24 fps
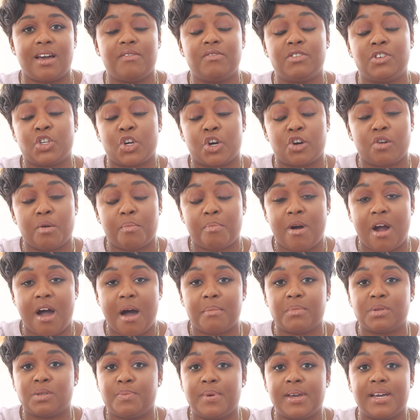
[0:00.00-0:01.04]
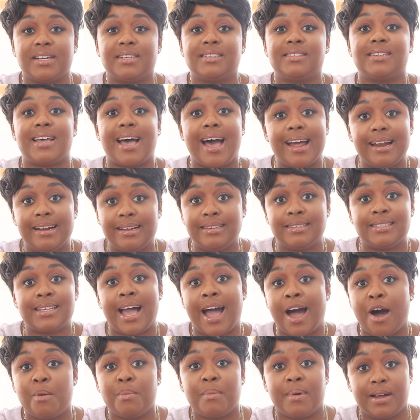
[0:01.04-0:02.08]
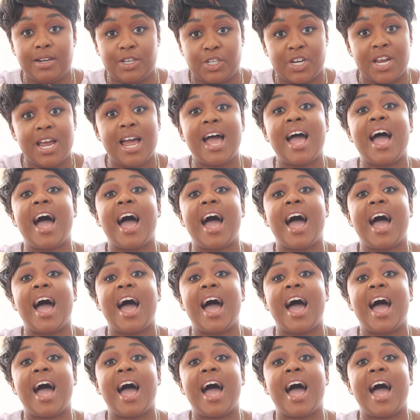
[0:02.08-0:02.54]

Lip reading: of journal prompts because that is how much